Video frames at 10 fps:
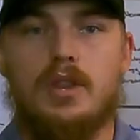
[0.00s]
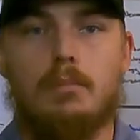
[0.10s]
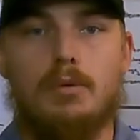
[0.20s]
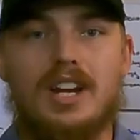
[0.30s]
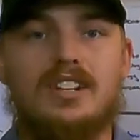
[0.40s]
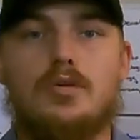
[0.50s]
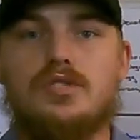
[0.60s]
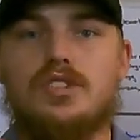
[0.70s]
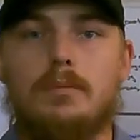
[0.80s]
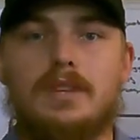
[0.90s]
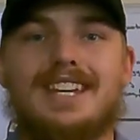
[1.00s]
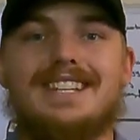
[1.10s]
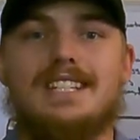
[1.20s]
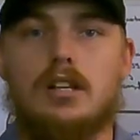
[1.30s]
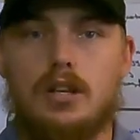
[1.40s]
the brain knows something
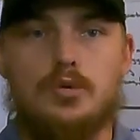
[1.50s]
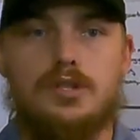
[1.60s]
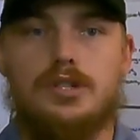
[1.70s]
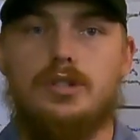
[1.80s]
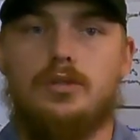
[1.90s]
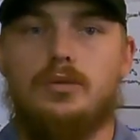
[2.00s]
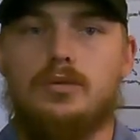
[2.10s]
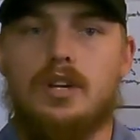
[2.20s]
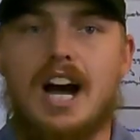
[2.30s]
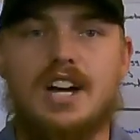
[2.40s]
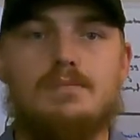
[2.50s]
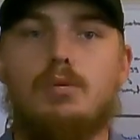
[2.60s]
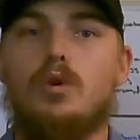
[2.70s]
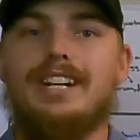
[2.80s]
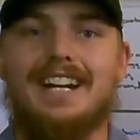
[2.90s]
is close to you. Eyes
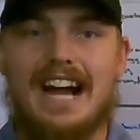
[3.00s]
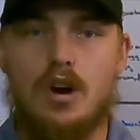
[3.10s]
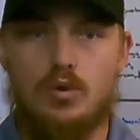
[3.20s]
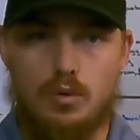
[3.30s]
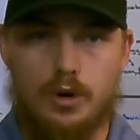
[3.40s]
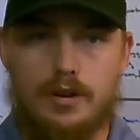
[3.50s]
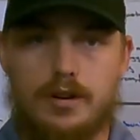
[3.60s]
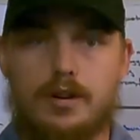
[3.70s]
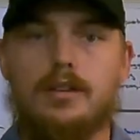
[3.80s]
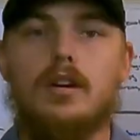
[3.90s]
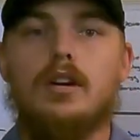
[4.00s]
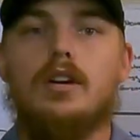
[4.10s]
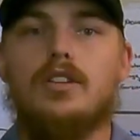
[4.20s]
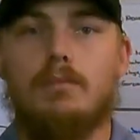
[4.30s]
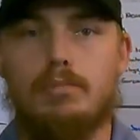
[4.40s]
pointed outward,
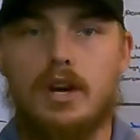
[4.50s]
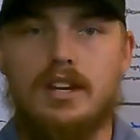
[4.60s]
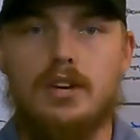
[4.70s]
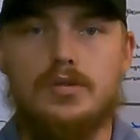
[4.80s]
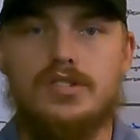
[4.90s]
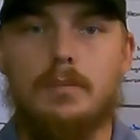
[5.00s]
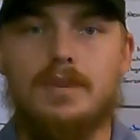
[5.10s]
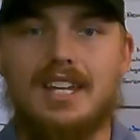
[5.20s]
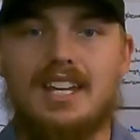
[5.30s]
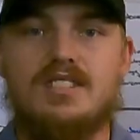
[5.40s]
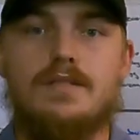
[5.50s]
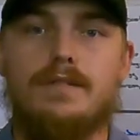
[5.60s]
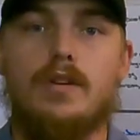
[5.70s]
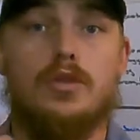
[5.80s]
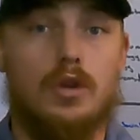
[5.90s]
the brain knows something is
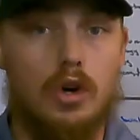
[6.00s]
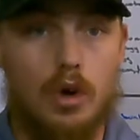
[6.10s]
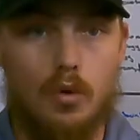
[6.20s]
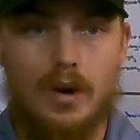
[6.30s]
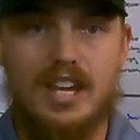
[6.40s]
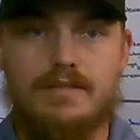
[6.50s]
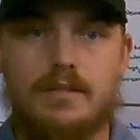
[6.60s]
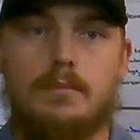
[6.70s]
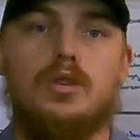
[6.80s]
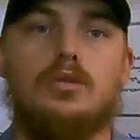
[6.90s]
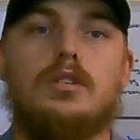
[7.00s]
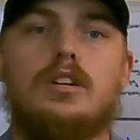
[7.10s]
farther away from you.